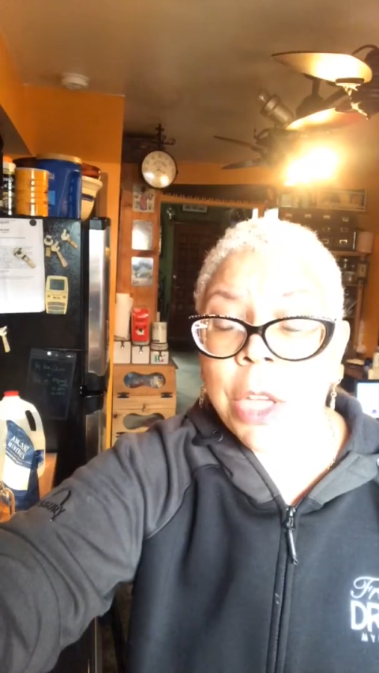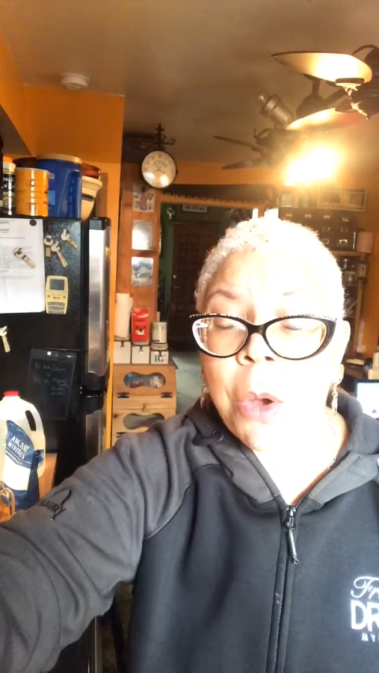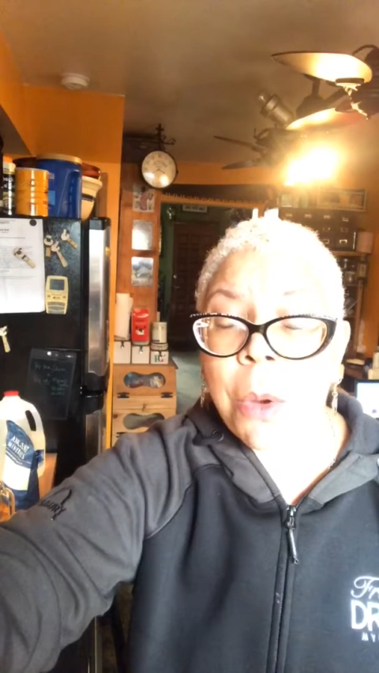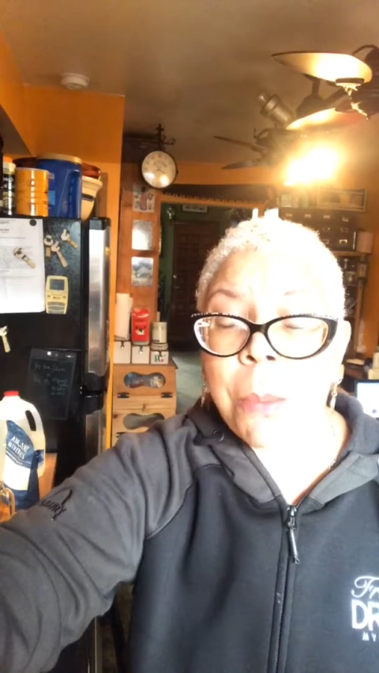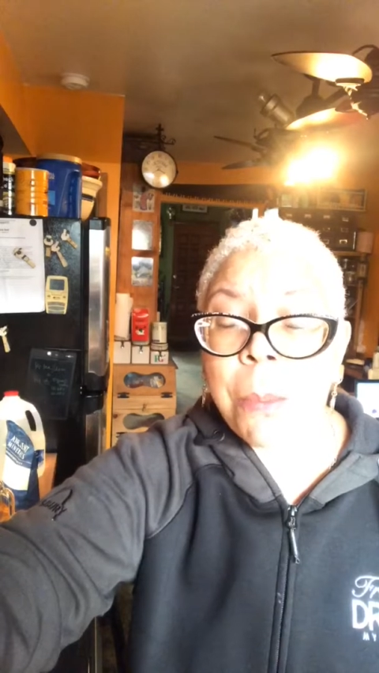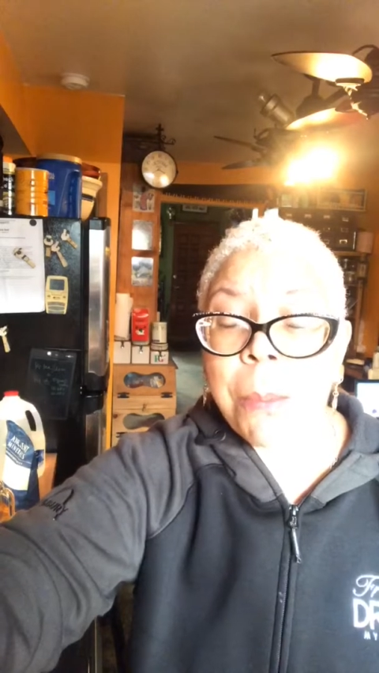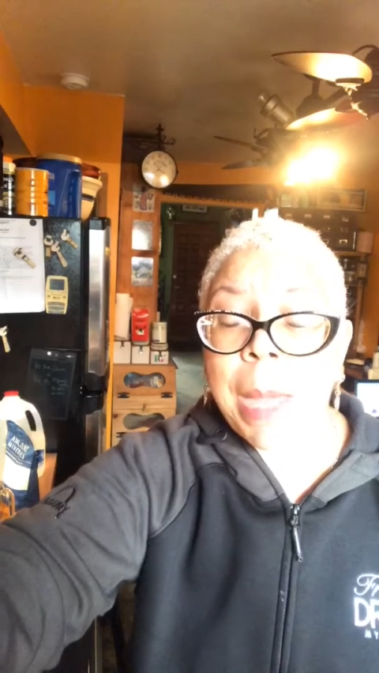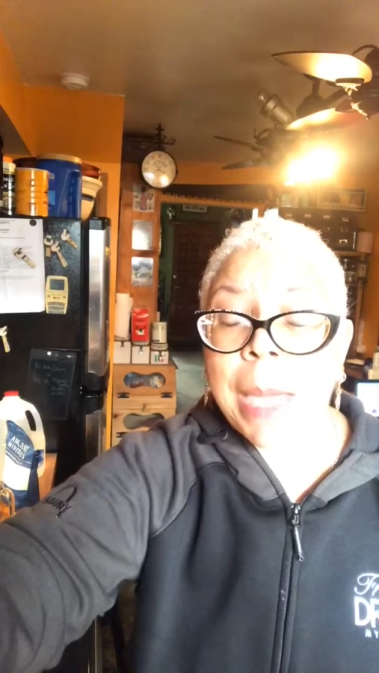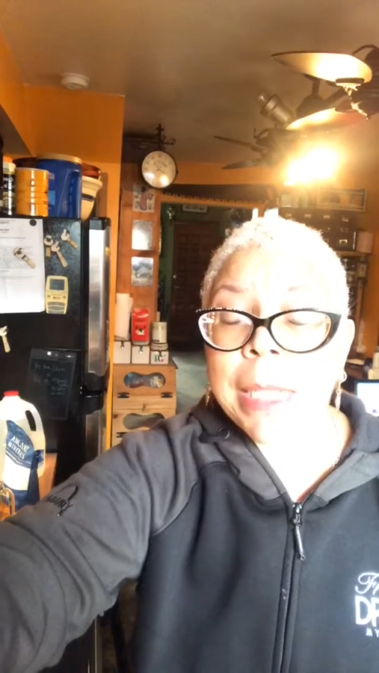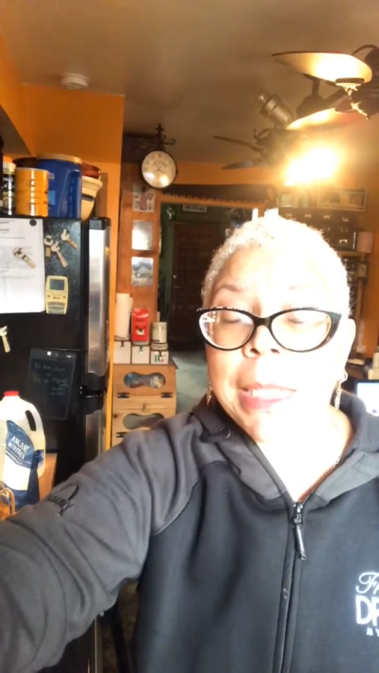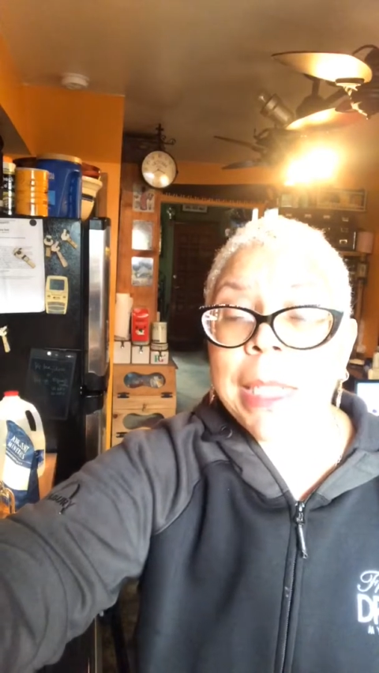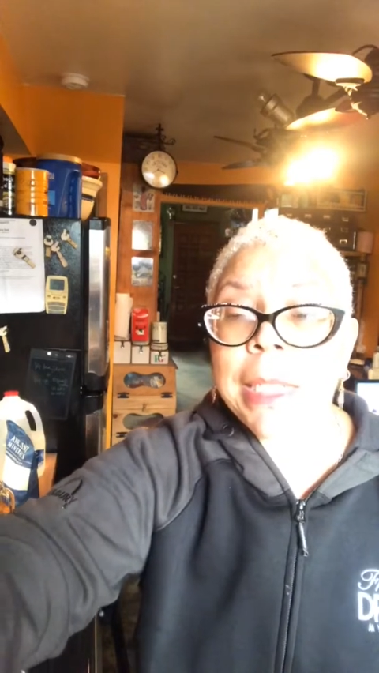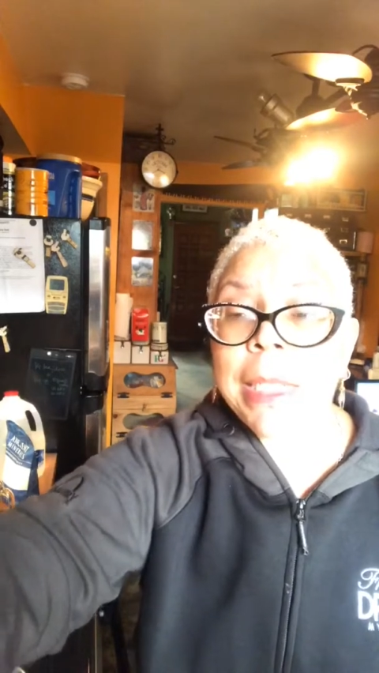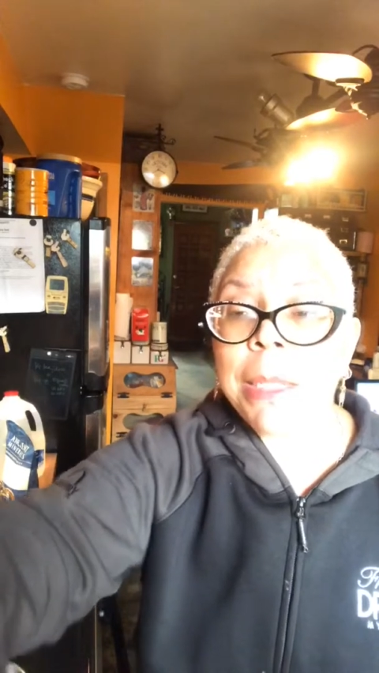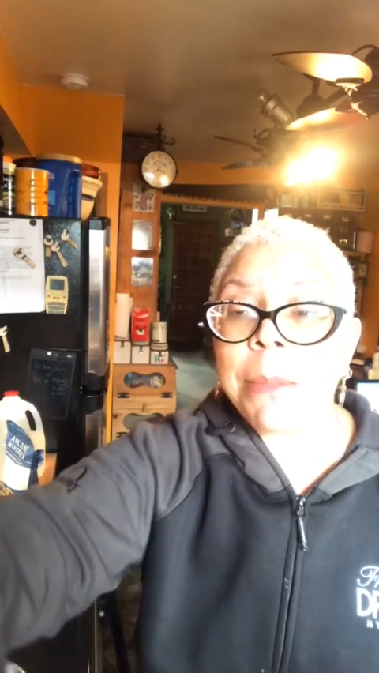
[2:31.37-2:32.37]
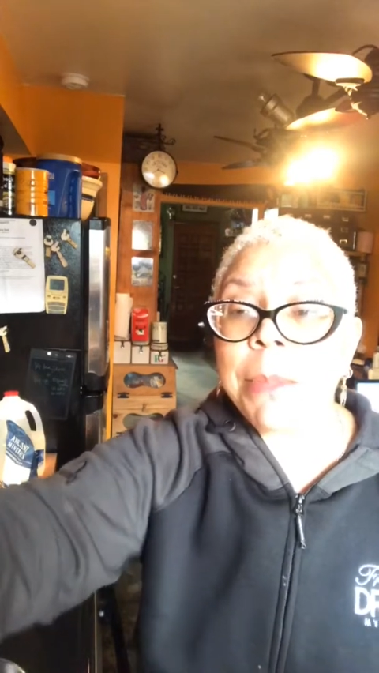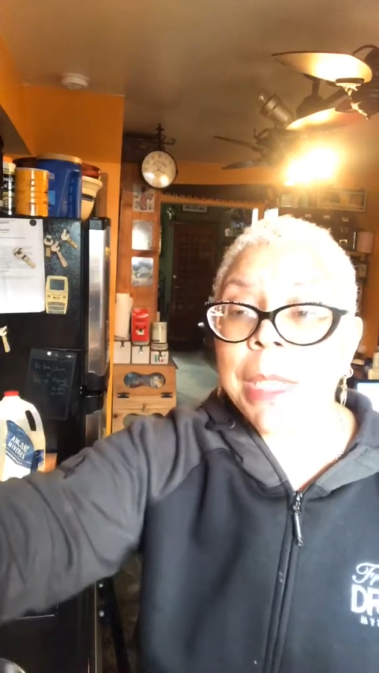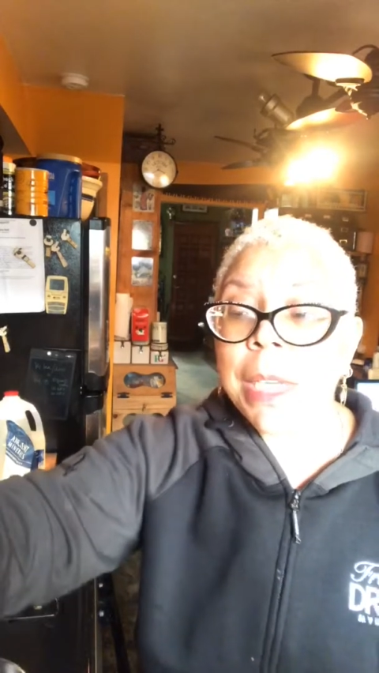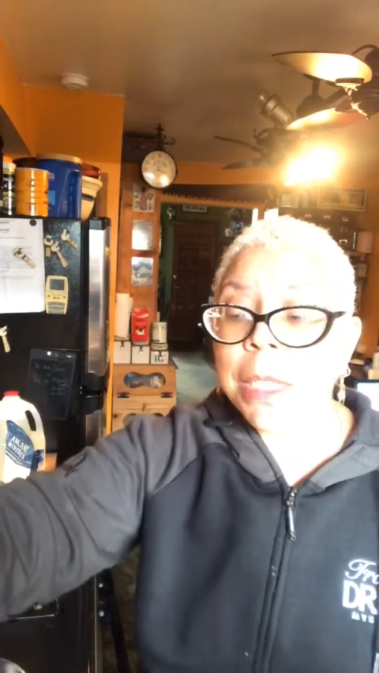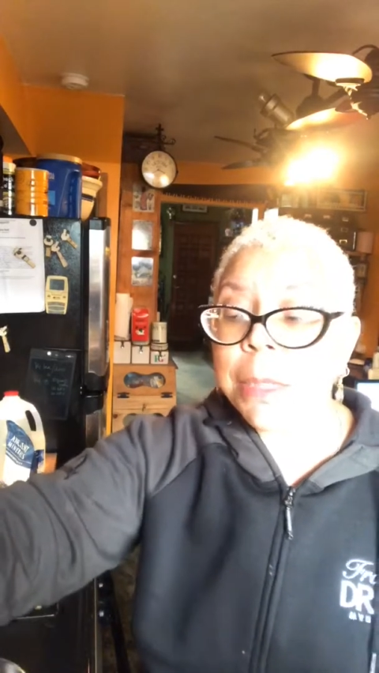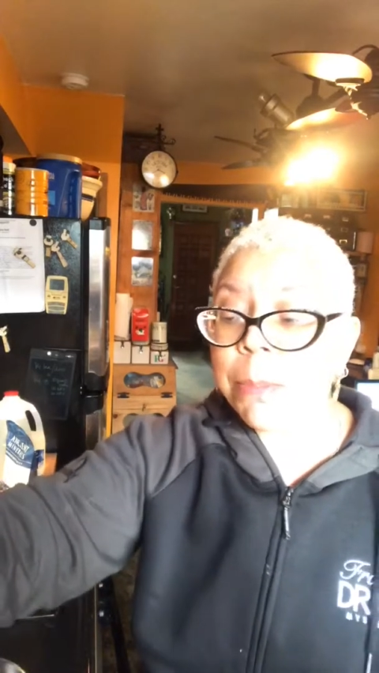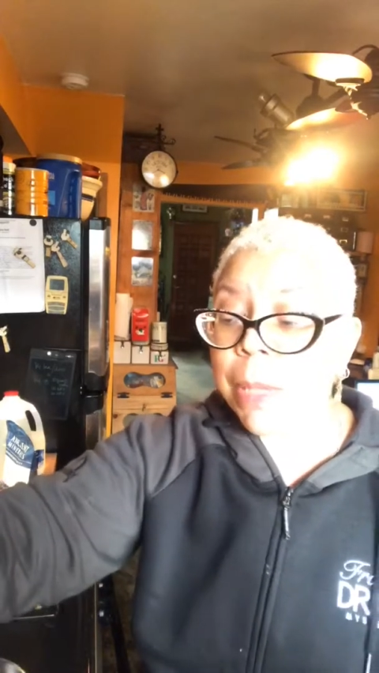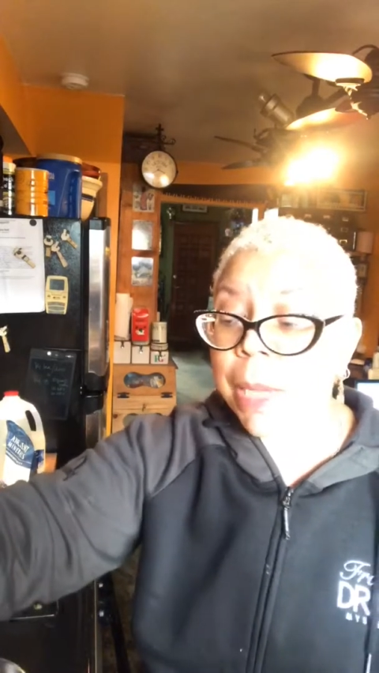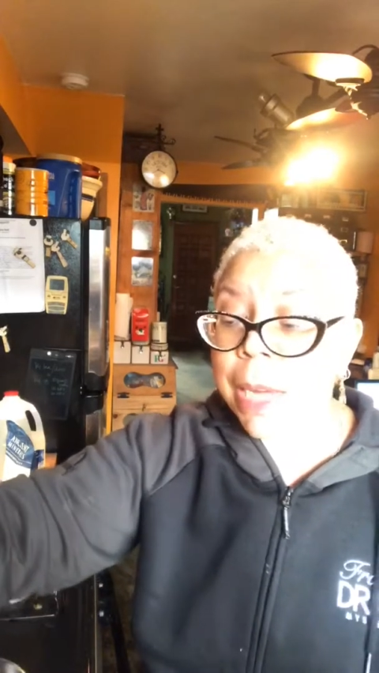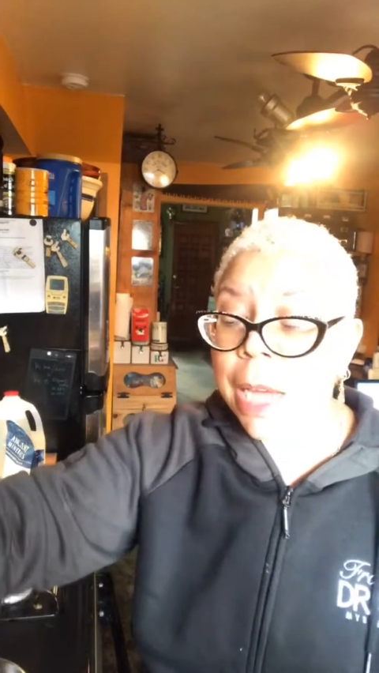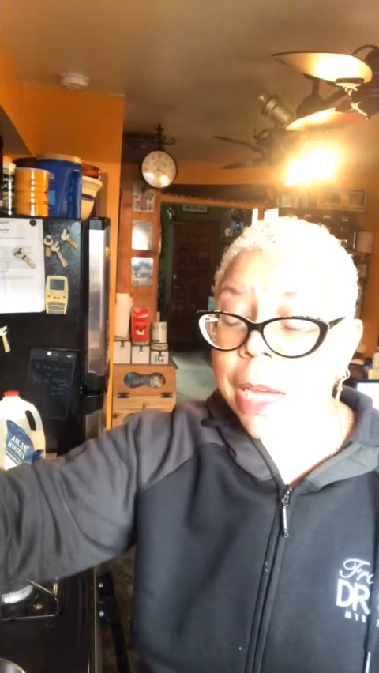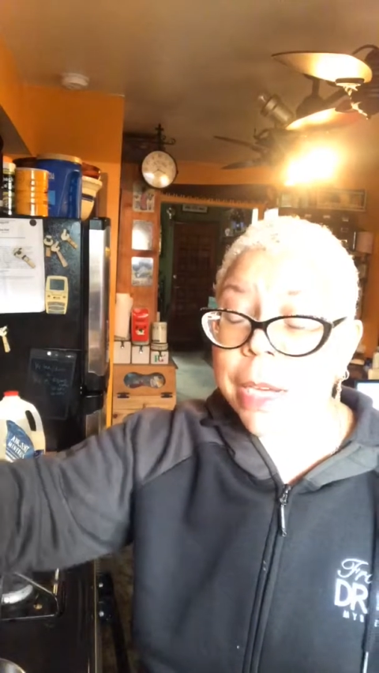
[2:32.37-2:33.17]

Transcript: So magnesium does play